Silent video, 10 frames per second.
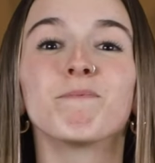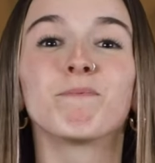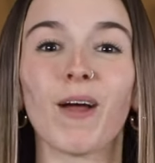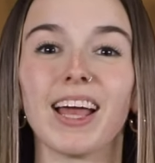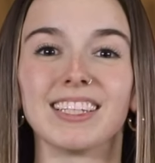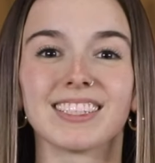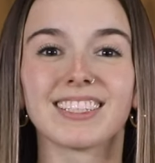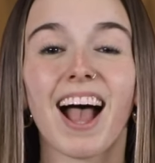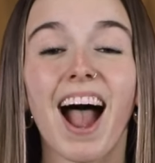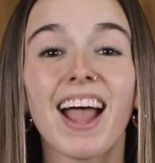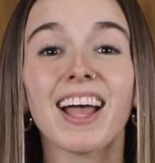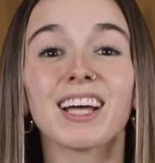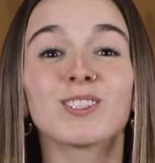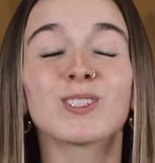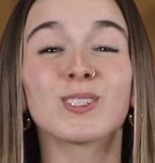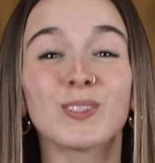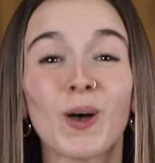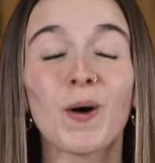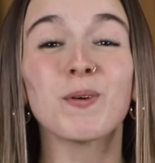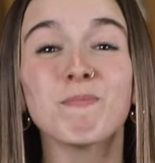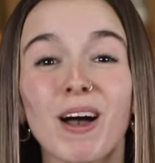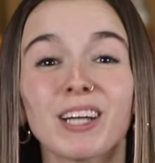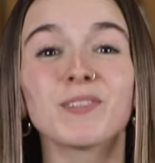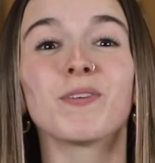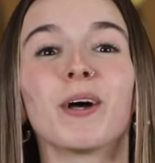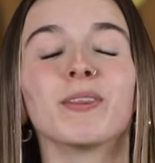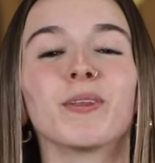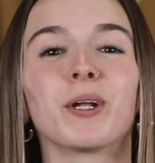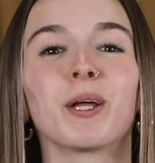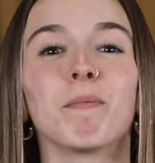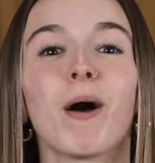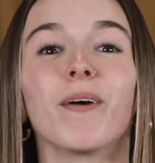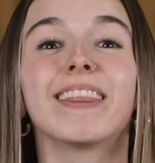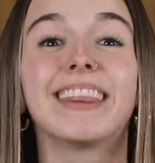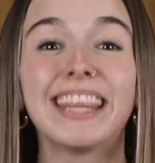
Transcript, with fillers: Friends, I had so much fun learning about